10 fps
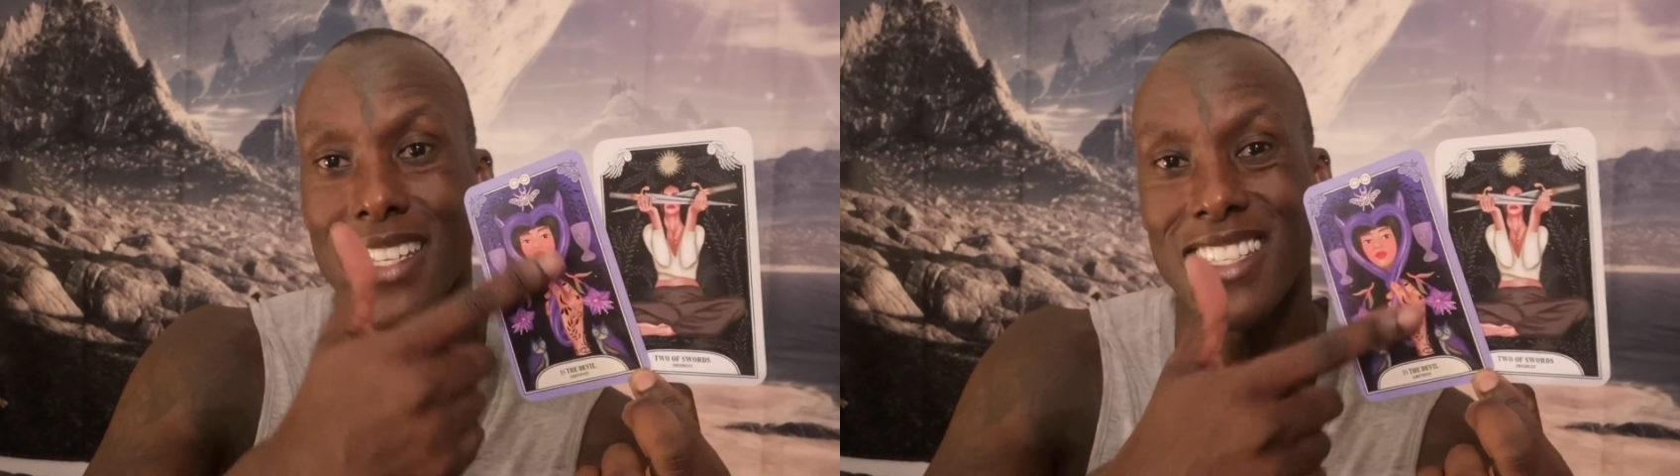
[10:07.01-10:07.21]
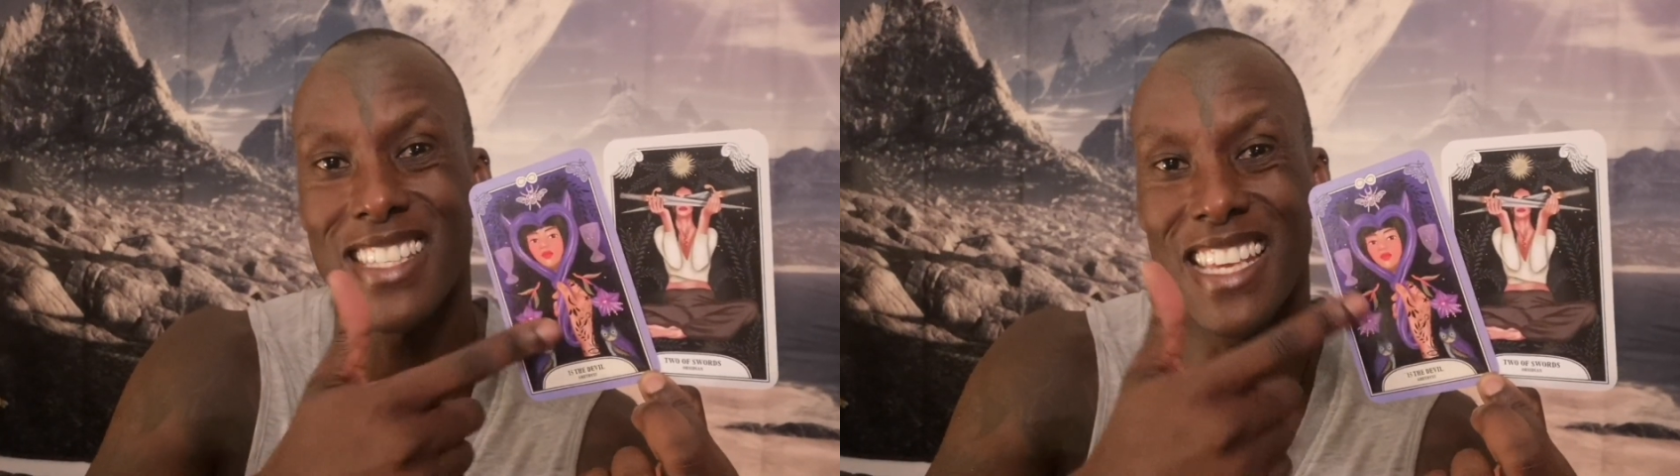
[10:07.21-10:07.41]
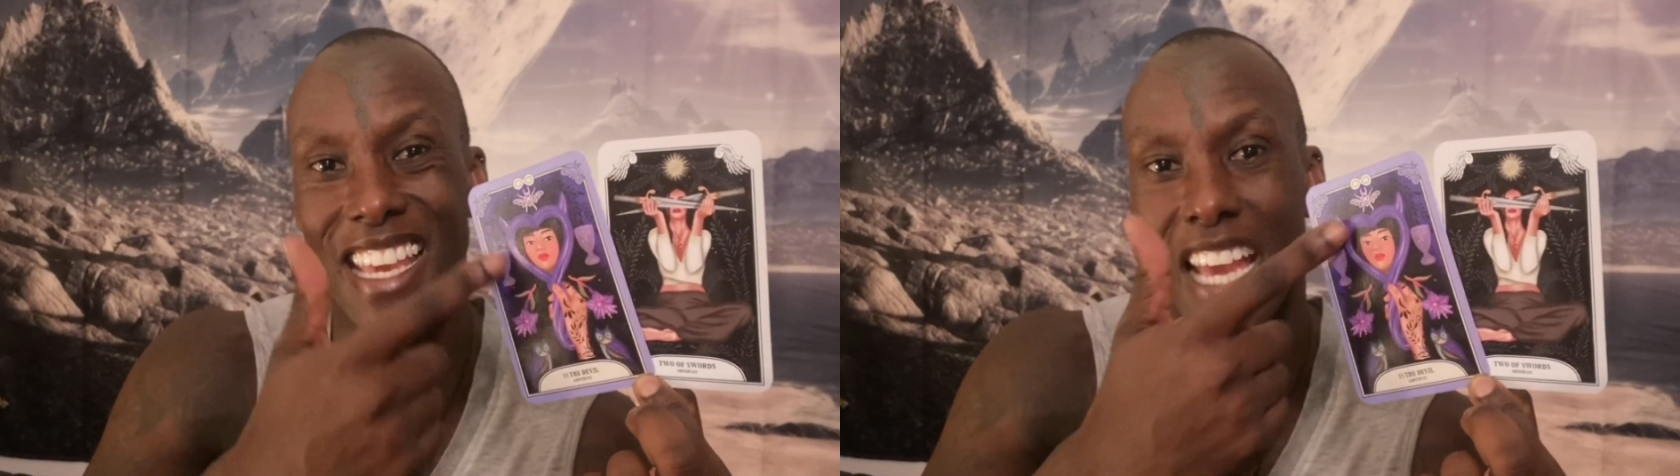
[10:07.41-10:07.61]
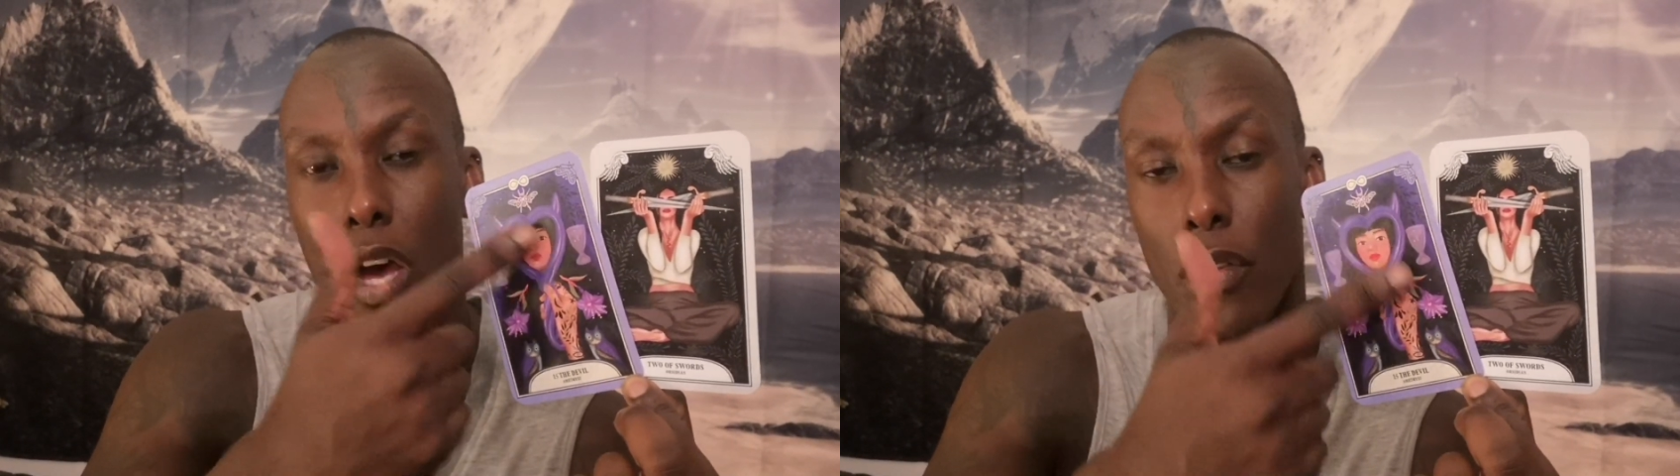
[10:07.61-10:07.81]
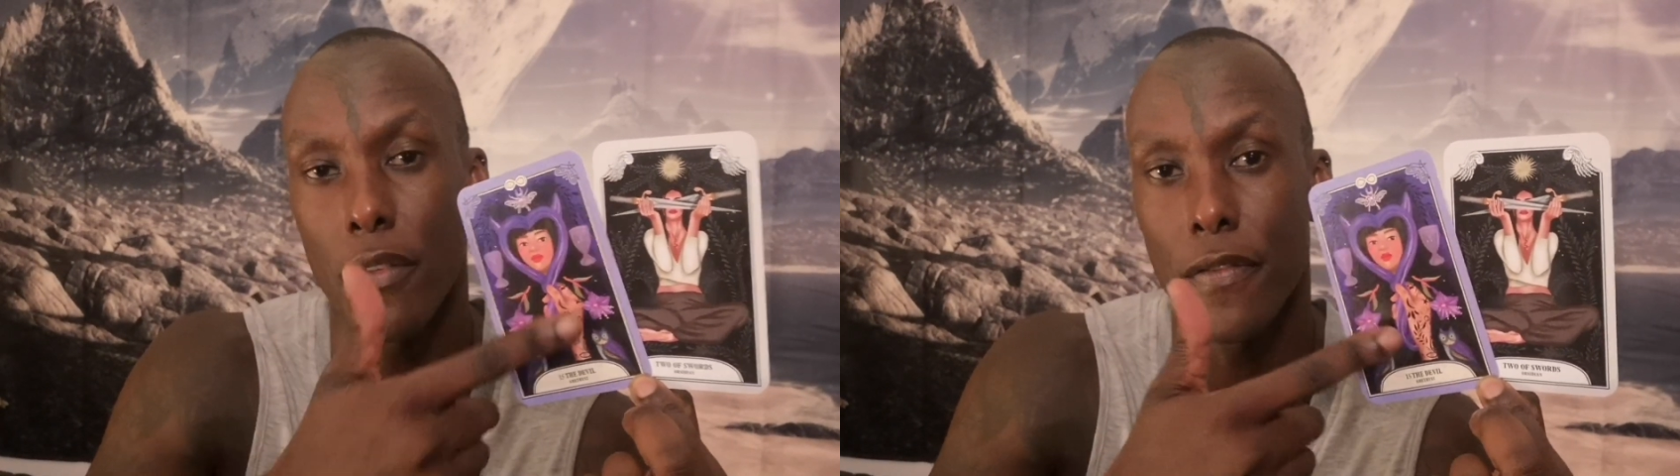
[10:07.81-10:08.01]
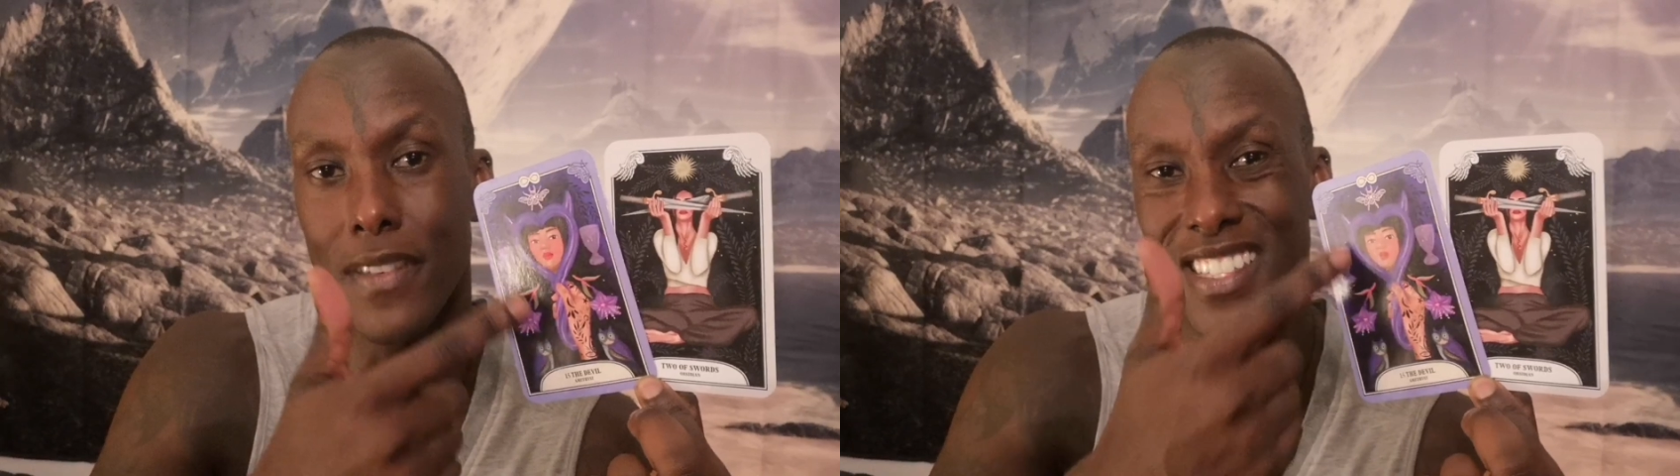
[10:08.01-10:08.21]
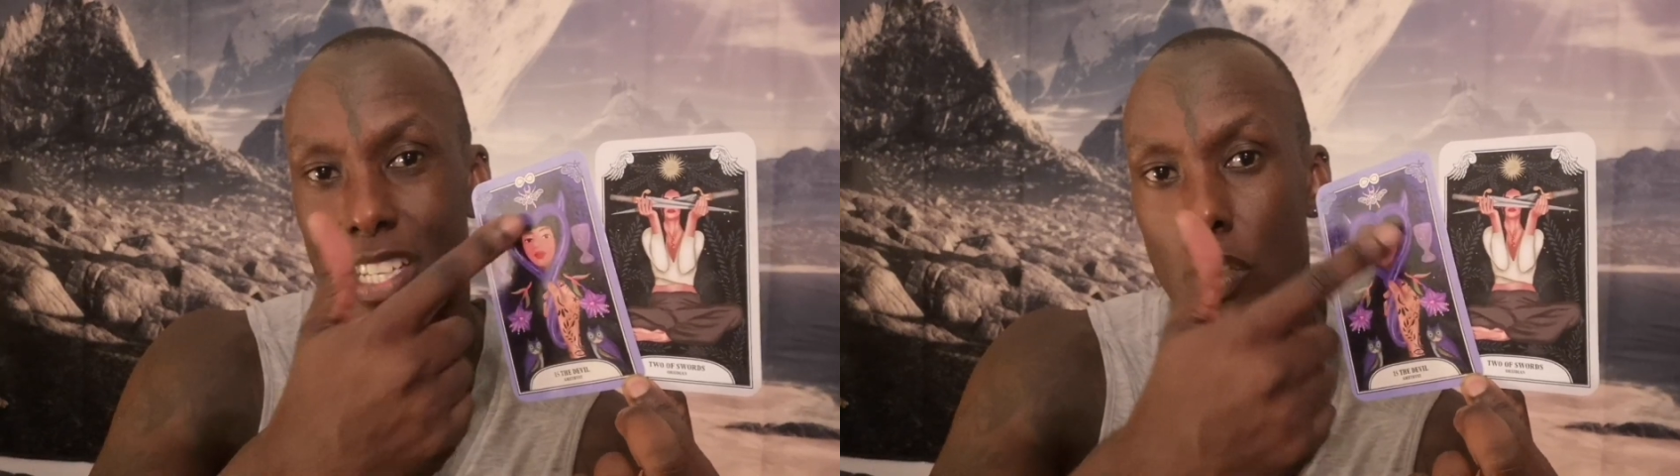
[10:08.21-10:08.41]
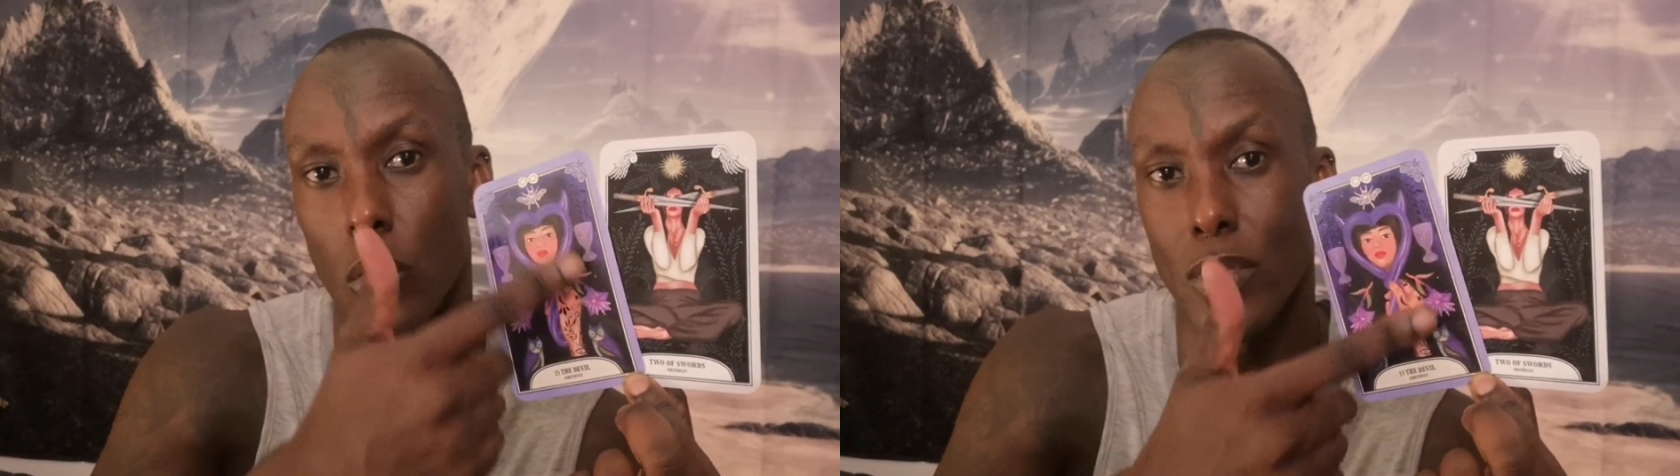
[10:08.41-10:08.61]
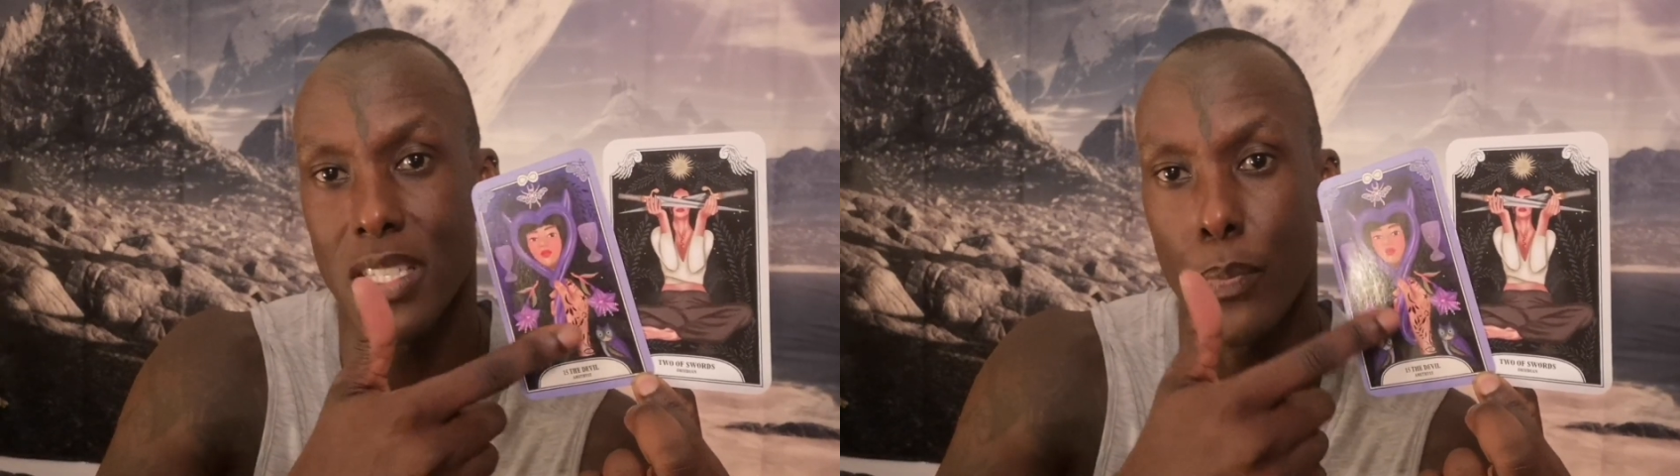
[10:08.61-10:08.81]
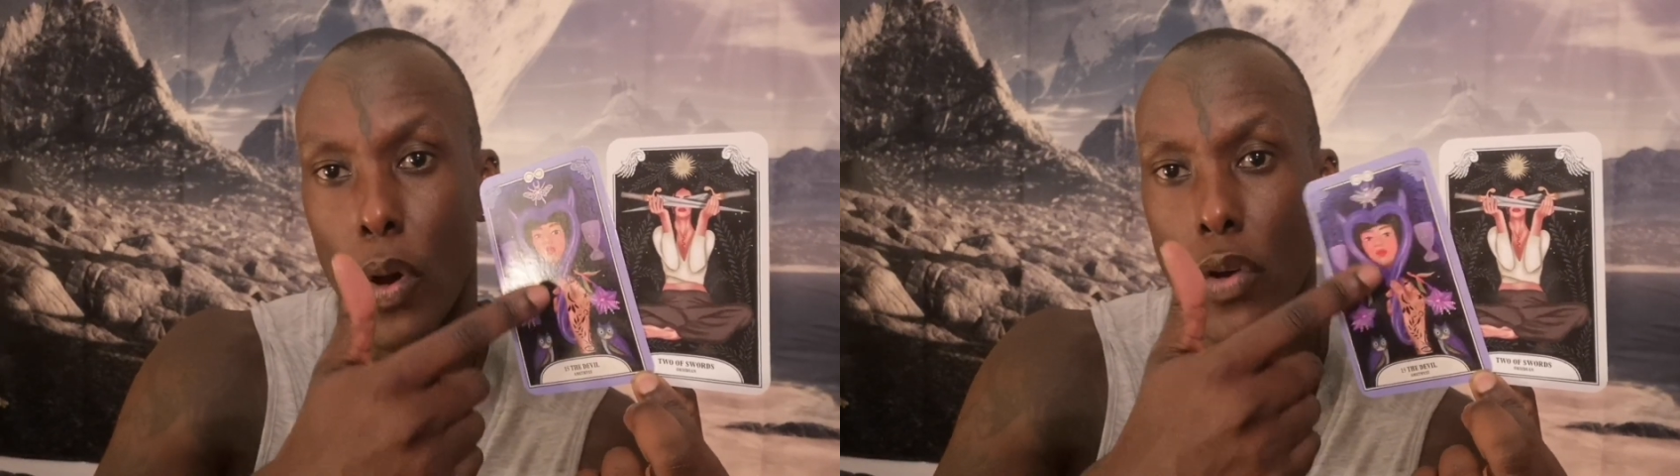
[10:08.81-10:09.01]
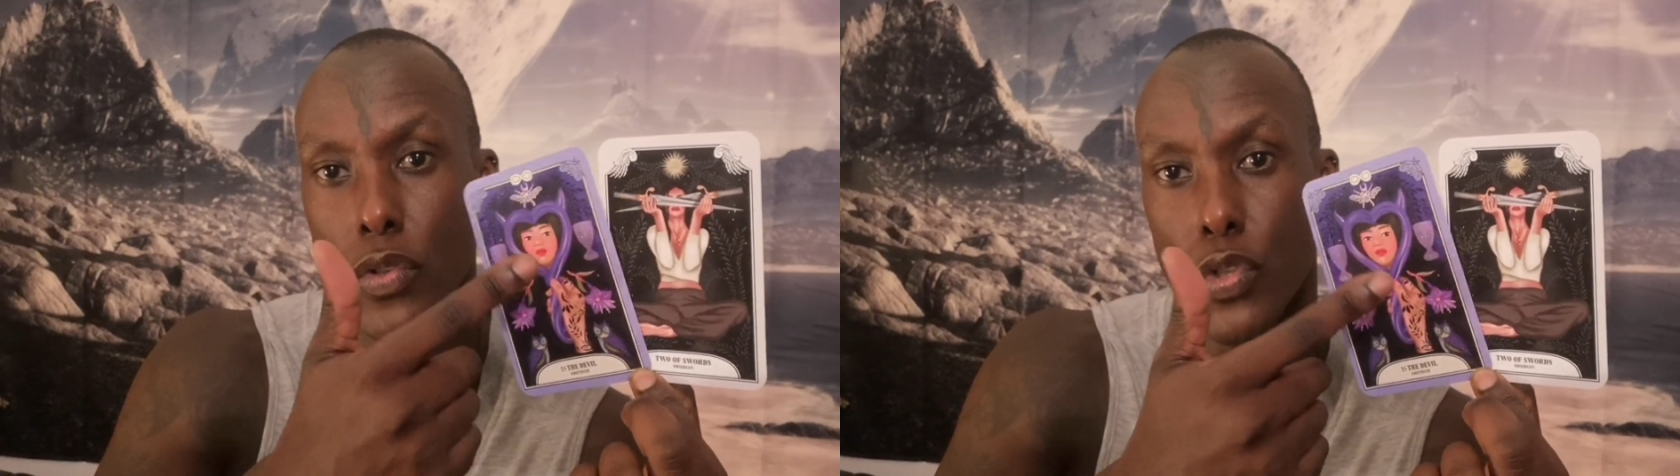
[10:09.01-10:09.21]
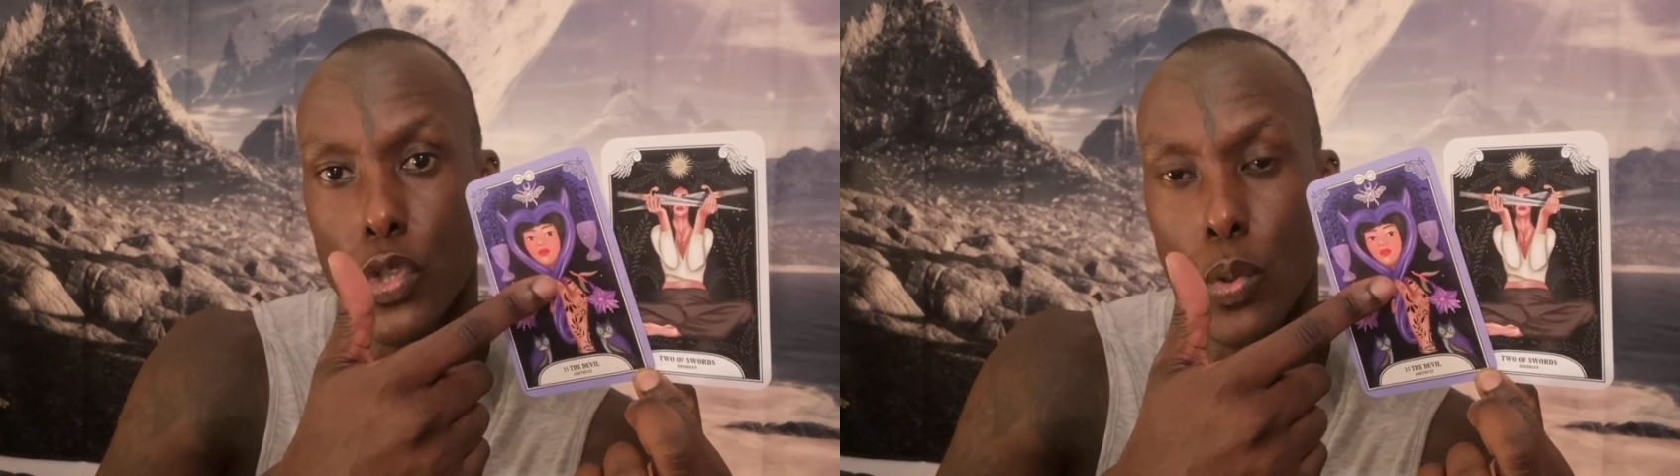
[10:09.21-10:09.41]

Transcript: in seeing how the physical responds